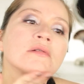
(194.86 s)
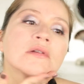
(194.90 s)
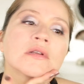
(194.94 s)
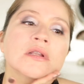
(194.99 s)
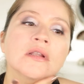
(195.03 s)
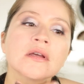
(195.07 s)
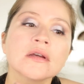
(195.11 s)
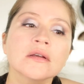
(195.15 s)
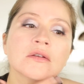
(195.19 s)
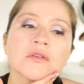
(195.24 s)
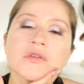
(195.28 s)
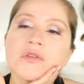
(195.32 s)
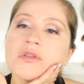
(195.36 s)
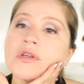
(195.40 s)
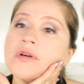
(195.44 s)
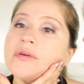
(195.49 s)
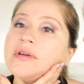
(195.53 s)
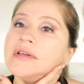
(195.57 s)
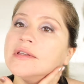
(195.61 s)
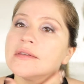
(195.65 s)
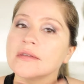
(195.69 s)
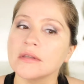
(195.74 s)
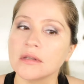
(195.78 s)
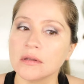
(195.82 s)
like so
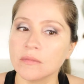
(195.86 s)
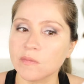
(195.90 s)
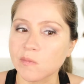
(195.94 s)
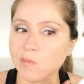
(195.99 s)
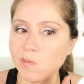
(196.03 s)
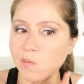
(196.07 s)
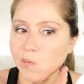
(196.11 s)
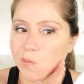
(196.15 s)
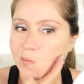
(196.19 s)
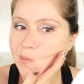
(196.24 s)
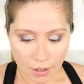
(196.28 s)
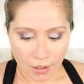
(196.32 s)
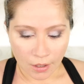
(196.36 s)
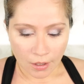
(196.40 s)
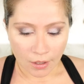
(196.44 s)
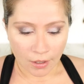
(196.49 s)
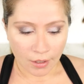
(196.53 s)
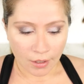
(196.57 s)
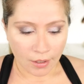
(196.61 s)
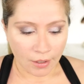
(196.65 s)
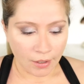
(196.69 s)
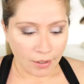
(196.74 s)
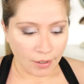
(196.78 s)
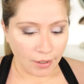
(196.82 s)
easy.
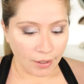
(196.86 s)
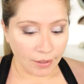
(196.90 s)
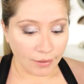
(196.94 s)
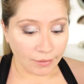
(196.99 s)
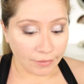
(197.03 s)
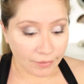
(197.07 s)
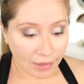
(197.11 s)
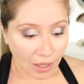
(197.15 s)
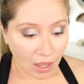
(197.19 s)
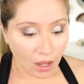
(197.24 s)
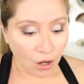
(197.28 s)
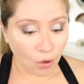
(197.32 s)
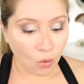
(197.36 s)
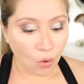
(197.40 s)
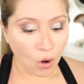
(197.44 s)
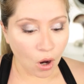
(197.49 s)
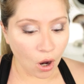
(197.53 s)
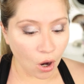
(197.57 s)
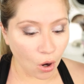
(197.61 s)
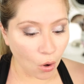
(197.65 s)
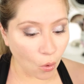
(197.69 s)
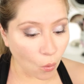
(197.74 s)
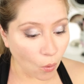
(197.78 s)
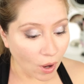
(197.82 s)
And now
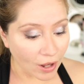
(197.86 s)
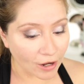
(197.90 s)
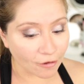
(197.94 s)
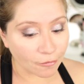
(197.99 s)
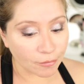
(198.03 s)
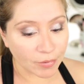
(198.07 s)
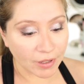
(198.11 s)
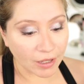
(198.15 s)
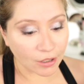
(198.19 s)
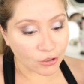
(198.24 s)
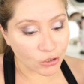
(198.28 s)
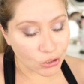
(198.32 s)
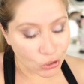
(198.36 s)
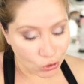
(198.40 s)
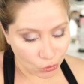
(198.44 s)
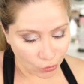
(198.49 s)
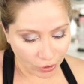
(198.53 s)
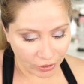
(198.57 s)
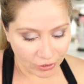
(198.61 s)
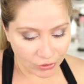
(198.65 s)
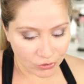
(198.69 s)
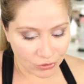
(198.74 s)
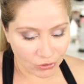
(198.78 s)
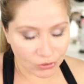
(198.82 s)
what I've been
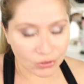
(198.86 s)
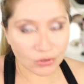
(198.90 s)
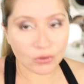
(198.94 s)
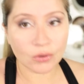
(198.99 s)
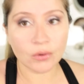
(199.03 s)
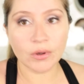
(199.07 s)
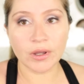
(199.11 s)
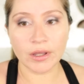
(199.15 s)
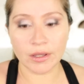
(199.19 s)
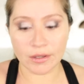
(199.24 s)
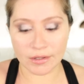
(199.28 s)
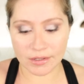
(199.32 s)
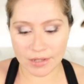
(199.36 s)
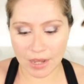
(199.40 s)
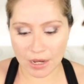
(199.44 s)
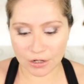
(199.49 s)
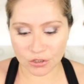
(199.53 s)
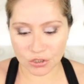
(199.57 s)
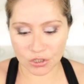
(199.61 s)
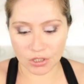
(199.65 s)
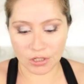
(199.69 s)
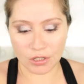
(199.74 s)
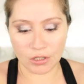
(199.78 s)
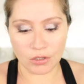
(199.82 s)
enjoying to do is
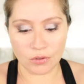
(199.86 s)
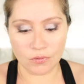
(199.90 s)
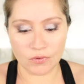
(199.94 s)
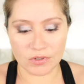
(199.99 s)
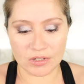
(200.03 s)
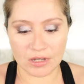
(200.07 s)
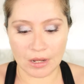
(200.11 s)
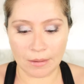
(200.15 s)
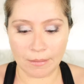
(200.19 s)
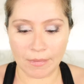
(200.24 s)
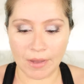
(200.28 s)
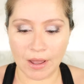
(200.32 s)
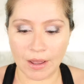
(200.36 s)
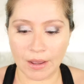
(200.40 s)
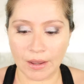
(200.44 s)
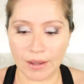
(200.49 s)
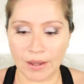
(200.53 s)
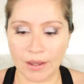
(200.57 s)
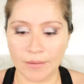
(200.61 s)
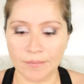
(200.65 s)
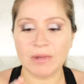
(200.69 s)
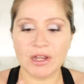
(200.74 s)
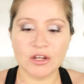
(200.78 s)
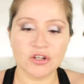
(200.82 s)
actually using
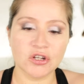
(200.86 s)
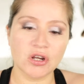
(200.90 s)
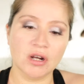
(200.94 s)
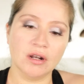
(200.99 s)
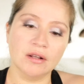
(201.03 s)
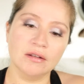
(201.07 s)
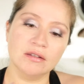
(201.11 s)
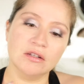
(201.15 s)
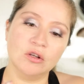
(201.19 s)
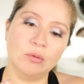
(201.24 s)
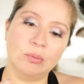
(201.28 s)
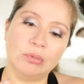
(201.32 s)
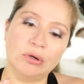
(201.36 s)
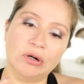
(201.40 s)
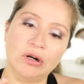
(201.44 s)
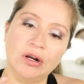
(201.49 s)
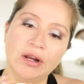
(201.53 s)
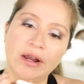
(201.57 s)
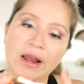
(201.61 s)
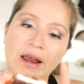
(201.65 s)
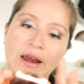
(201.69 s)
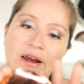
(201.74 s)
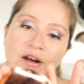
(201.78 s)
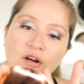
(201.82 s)
my Charlotte
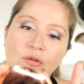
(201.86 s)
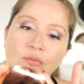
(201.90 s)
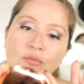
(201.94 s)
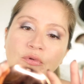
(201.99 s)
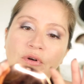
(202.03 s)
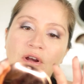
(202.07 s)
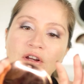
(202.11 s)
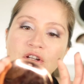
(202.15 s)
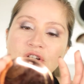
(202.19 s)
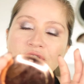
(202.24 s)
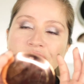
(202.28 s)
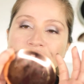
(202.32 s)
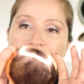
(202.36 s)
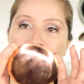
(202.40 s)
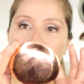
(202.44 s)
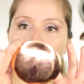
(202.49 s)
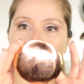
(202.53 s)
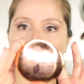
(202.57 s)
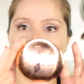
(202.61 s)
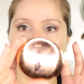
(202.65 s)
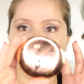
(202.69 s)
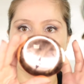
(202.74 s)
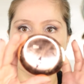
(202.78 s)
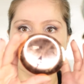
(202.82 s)
Tilbury Airbrush
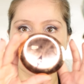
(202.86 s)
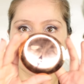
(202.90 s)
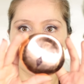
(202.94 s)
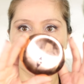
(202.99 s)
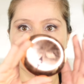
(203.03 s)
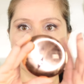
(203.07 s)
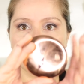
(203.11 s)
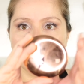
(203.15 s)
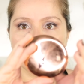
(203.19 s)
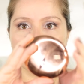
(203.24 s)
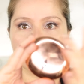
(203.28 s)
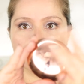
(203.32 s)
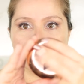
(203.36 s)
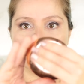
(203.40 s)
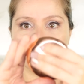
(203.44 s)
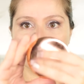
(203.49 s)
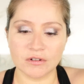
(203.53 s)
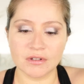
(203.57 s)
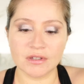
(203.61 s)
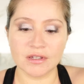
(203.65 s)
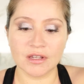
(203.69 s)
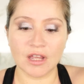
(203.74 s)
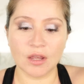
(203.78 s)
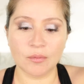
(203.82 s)
Flawless Finish
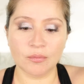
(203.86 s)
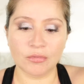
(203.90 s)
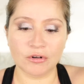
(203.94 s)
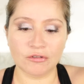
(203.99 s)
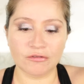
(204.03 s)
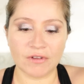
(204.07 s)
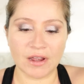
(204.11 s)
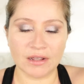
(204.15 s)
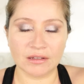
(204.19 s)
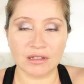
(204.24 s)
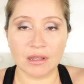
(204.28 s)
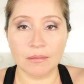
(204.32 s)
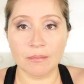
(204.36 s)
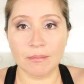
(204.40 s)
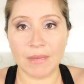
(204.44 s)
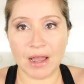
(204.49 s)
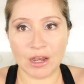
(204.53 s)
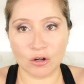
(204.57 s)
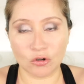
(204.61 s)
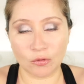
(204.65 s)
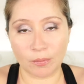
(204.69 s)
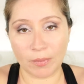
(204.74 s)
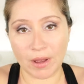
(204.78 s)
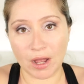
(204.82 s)
Skin Perfecting
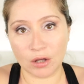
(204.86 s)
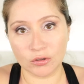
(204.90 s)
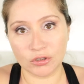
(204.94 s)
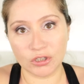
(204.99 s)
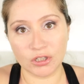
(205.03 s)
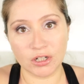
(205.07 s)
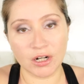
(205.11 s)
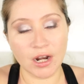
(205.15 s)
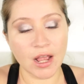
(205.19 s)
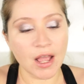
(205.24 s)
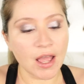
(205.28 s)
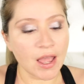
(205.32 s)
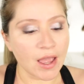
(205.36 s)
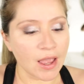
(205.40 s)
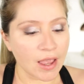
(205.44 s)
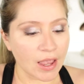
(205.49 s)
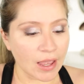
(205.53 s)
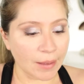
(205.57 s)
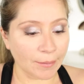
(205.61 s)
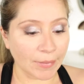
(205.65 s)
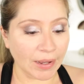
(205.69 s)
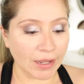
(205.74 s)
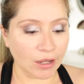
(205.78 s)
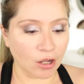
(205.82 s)
Micro Powder
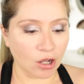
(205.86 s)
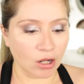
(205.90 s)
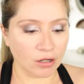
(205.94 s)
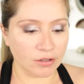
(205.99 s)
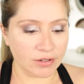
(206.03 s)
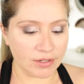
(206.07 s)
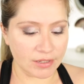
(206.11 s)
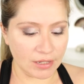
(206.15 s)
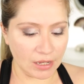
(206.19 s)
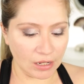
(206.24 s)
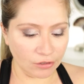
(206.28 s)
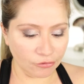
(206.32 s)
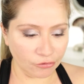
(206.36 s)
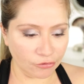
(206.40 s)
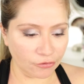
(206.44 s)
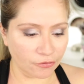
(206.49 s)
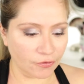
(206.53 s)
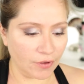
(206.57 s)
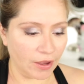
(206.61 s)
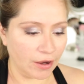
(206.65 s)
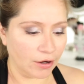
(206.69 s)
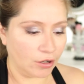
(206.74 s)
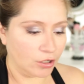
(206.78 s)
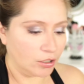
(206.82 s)
and my colors in
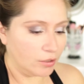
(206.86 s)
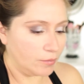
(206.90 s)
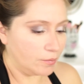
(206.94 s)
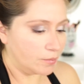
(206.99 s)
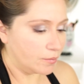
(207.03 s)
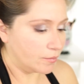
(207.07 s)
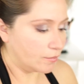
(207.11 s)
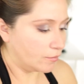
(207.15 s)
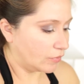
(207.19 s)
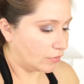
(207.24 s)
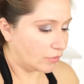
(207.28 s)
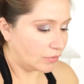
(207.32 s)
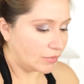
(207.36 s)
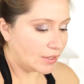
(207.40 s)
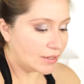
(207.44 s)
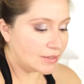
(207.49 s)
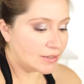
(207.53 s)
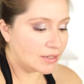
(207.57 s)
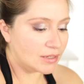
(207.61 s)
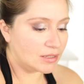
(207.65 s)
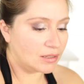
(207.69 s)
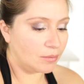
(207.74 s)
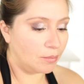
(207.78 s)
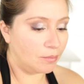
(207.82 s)
Fair. This
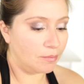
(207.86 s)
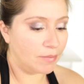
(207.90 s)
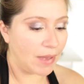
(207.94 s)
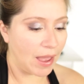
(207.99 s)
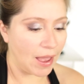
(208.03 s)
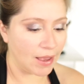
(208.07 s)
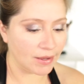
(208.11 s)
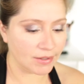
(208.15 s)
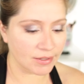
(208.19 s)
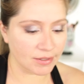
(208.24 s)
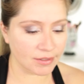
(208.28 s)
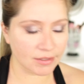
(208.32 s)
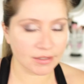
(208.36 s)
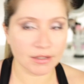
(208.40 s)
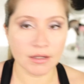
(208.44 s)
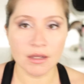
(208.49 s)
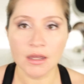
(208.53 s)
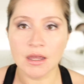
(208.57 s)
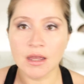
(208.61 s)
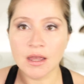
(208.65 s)
is the best